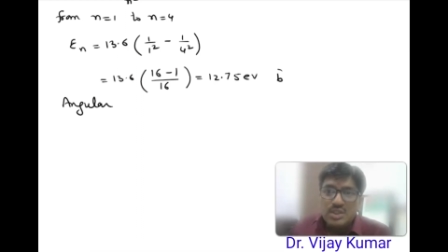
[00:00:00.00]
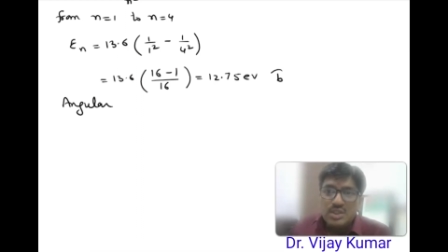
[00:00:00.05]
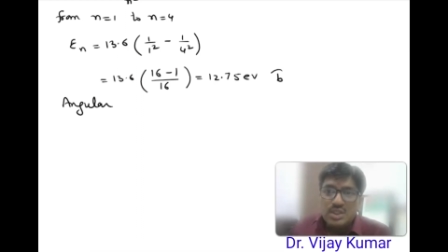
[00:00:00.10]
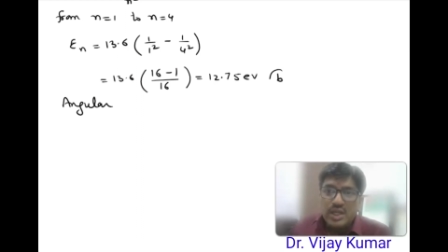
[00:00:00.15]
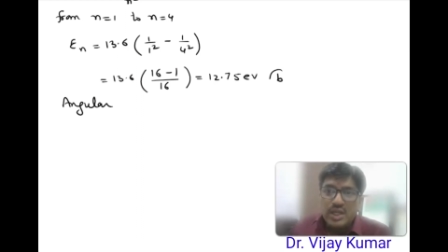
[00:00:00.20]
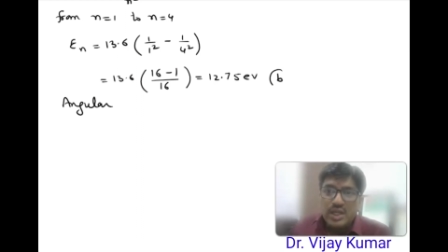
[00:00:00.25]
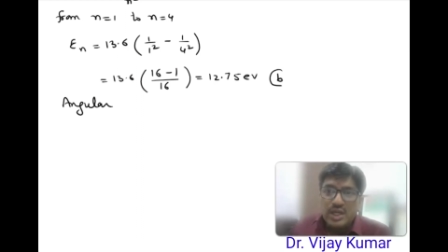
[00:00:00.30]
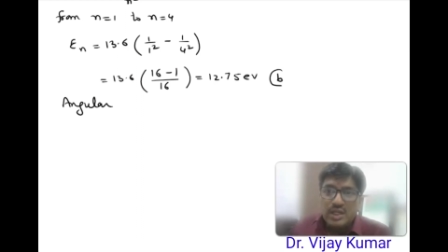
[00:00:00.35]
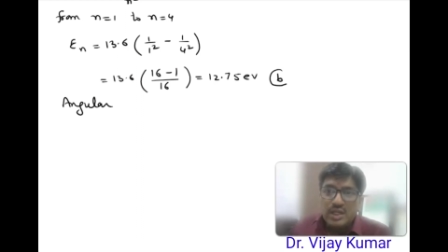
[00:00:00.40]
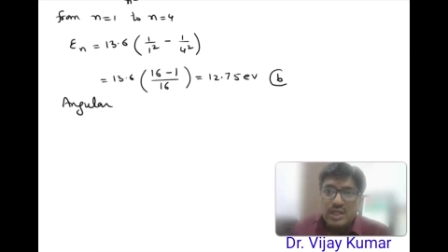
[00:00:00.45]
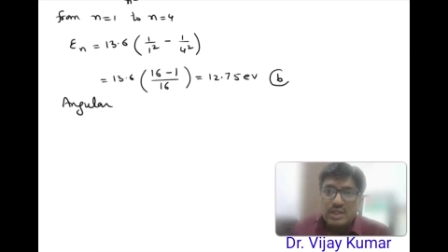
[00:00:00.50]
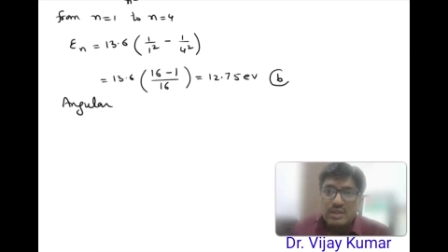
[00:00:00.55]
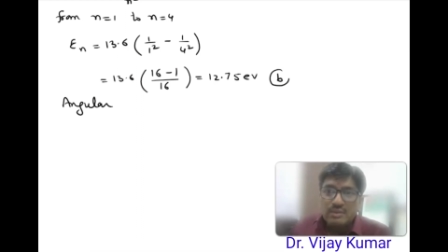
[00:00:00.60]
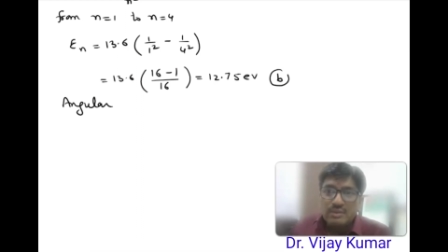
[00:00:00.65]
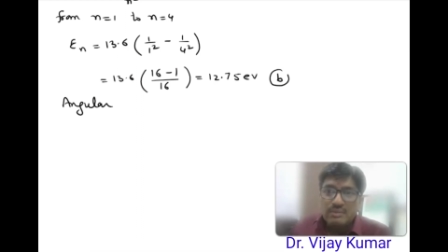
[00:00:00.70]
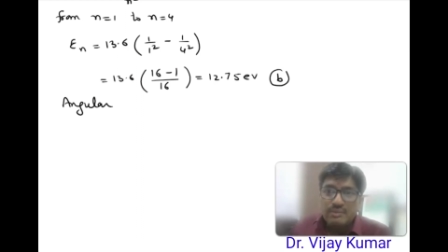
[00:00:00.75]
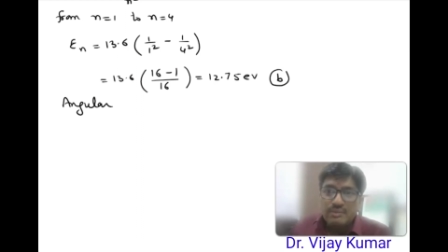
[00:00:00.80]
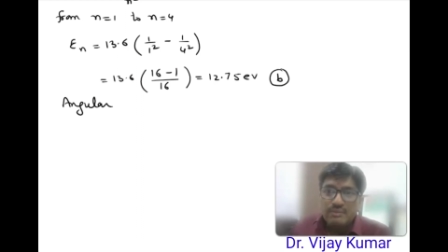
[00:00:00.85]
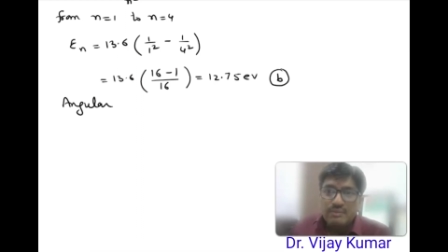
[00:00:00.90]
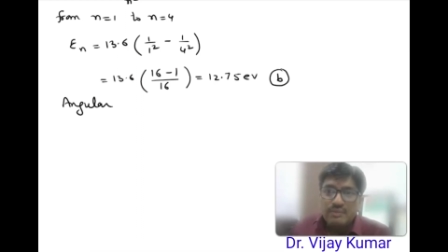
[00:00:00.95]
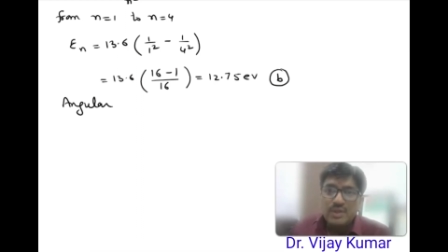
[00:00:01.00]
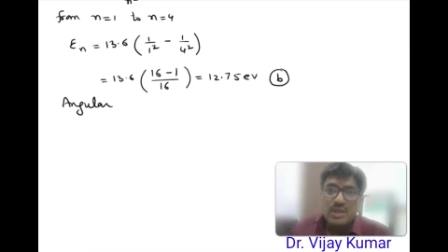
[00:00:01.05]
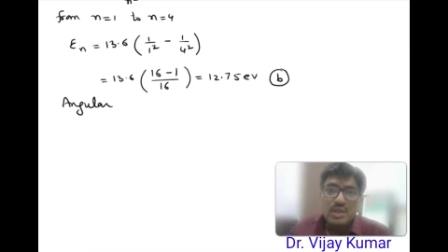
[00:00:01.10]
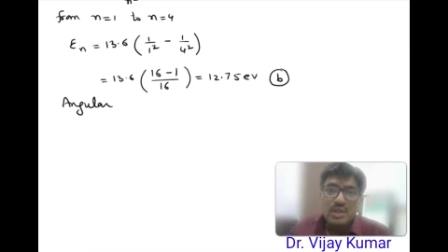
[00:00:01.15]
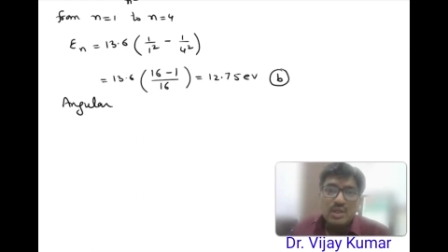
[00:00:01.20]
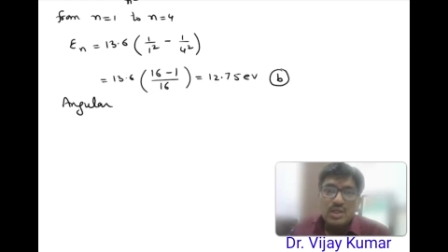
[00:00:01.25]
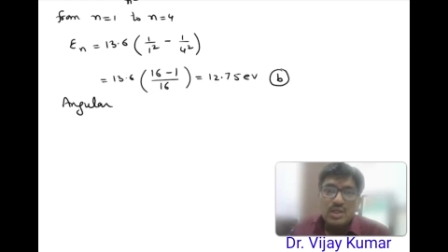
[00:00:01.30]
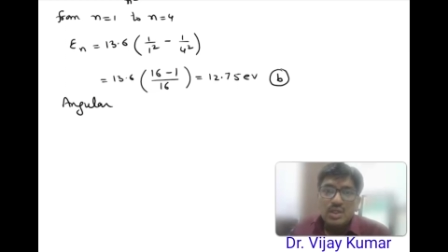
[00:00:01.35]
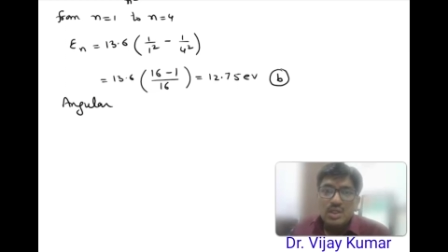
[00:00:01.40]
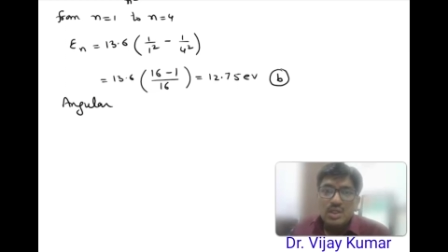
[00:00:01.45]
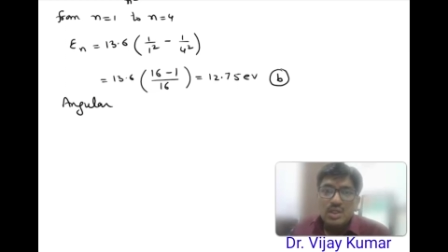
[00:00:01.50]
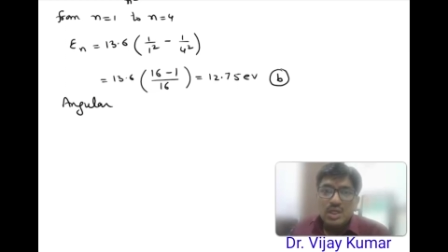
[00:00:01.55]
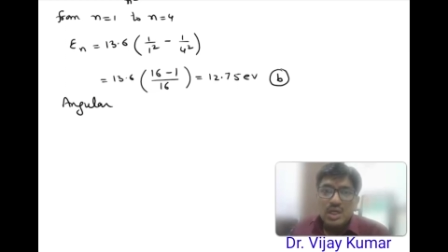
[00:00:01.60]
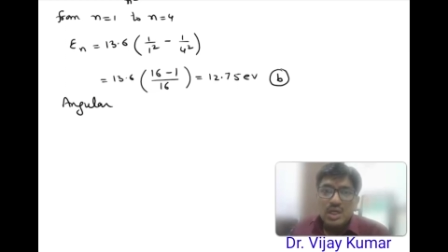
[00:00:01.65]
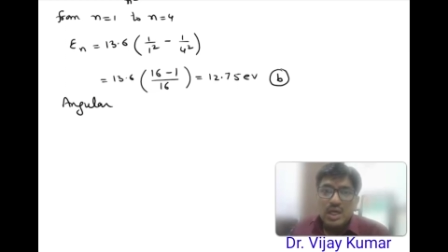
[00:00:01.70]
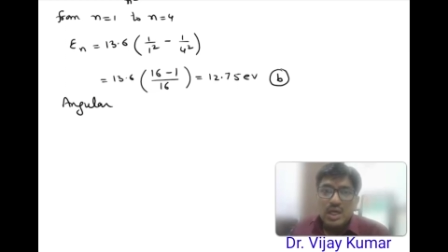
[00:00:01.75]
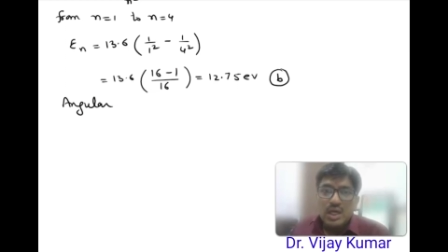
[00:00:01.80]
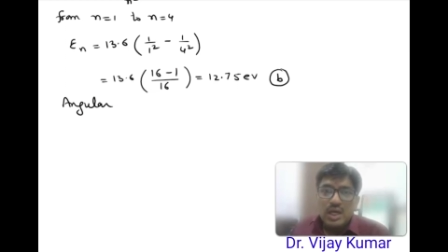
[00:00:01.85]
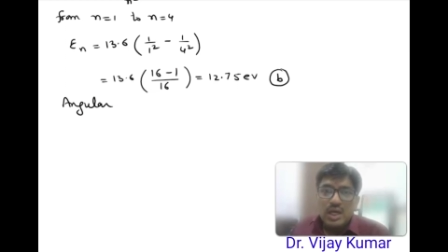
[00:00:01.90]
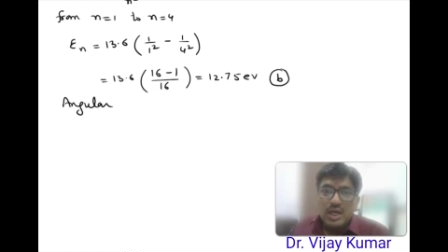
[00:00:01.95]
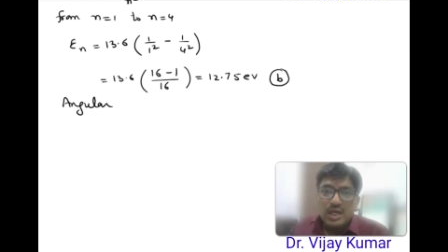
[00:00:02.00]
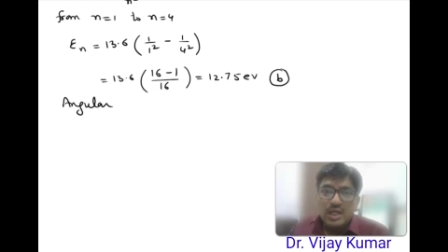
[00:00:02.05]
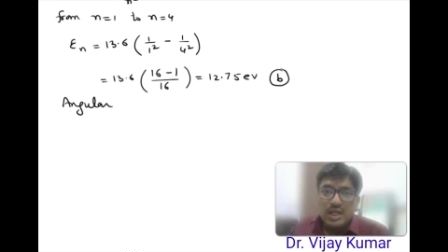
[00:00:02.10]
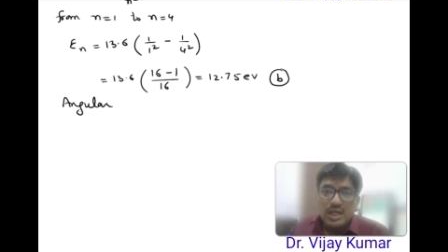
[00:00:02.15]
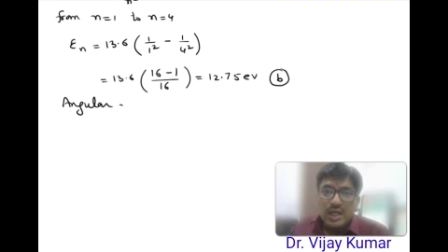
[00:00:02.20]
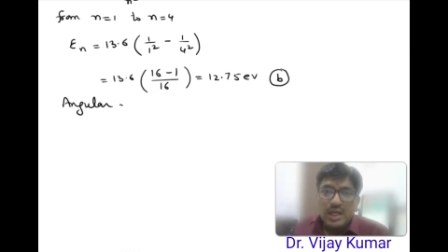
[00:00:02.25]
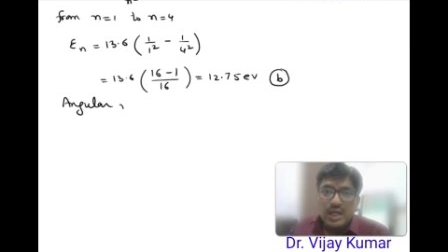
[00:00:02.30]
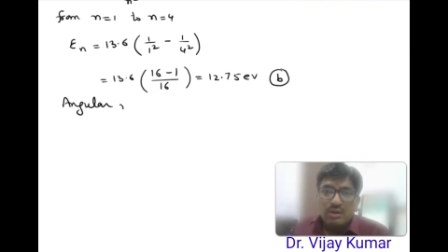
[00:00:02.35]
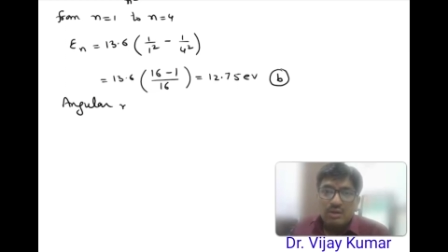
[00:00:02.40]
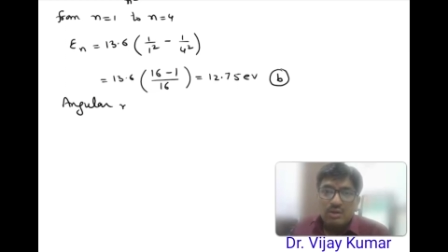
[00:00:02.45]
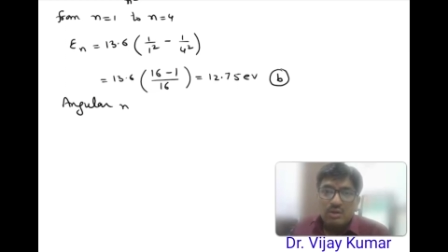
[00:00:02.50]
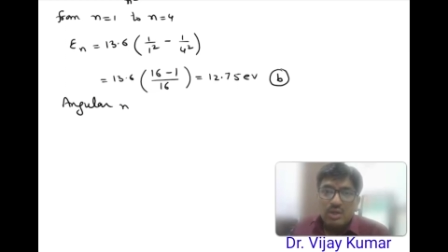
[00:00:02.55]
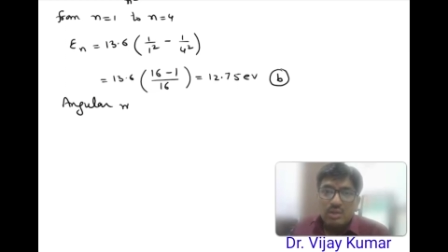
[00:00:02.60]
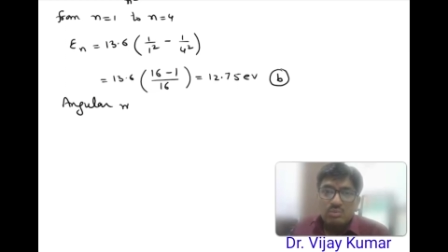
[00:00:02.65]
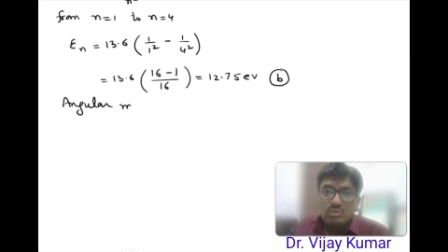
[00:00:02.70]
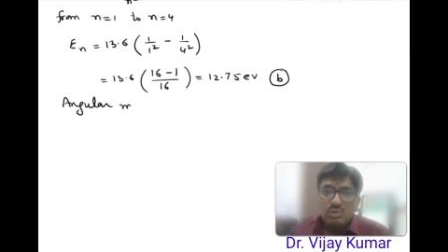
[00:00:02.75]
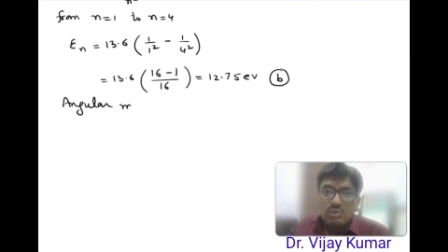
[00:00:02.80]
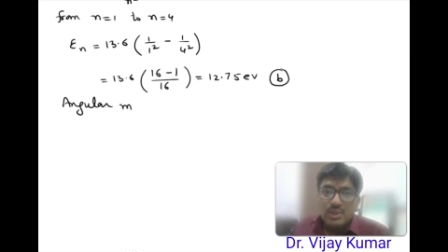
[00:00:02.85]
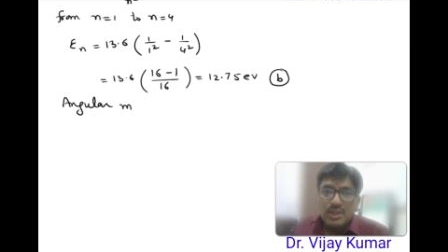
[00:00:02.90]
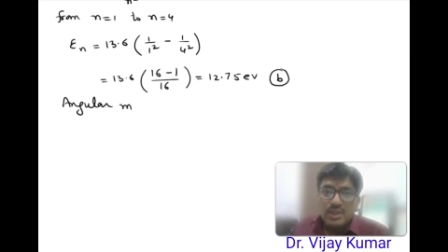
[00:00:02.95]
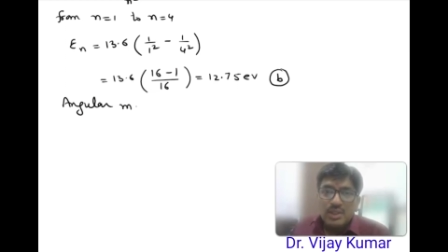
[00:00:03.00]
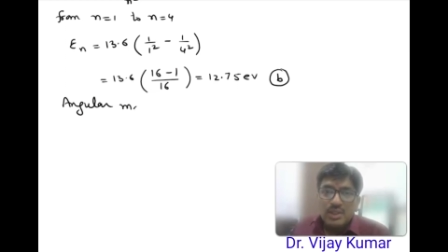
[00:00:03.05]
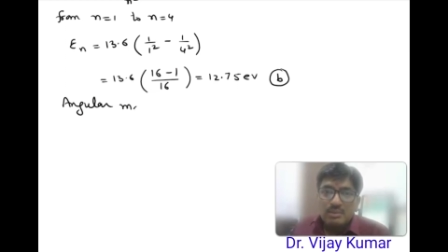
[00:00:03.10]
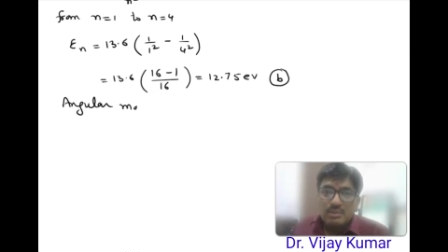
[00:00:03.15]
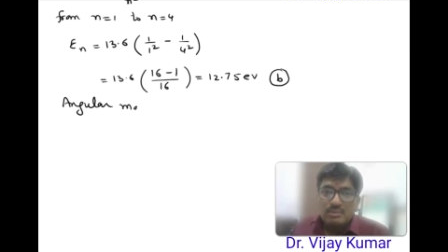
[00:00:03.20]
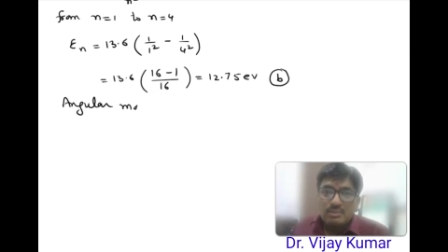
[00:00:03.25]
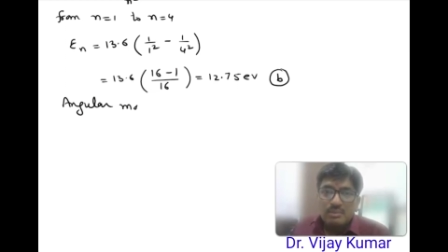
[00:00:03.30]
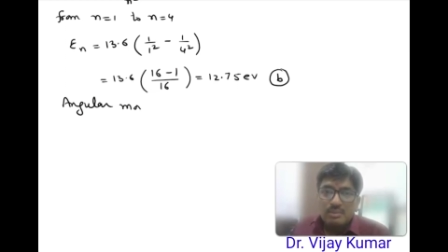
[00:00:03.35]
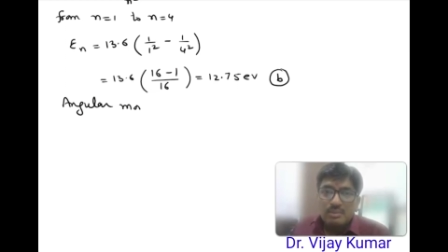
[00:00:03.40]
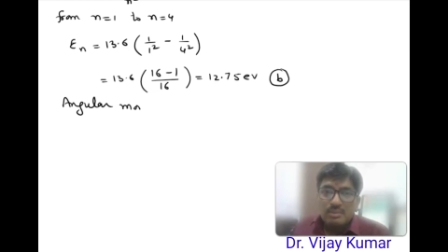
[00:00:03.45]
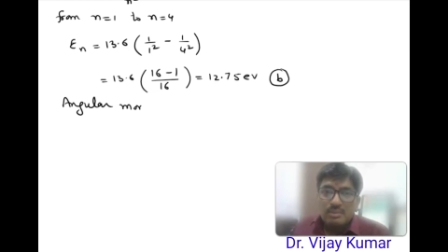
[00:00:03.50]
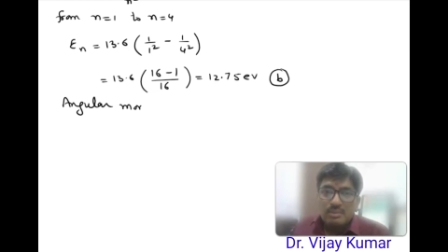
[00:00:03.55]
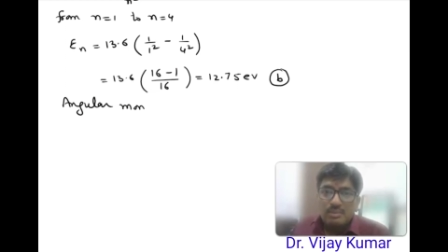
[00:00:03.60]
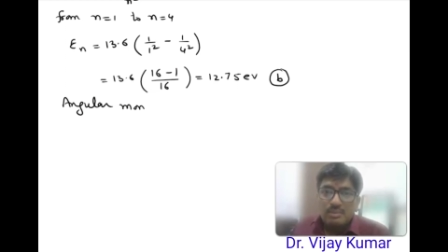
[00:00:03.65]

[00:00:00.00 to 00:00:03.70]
is correct, and angular momentum